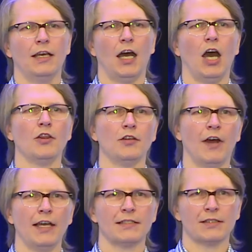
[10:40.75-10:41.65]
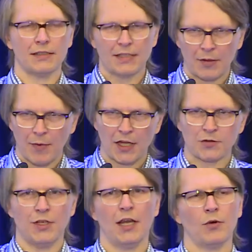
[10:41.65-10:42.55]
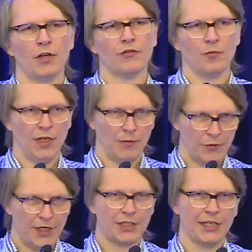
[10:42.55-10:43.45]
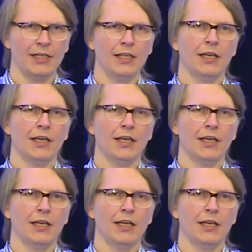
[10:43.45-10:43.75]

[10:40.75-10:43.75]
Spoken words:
other devices on the same management network from being able to reach it,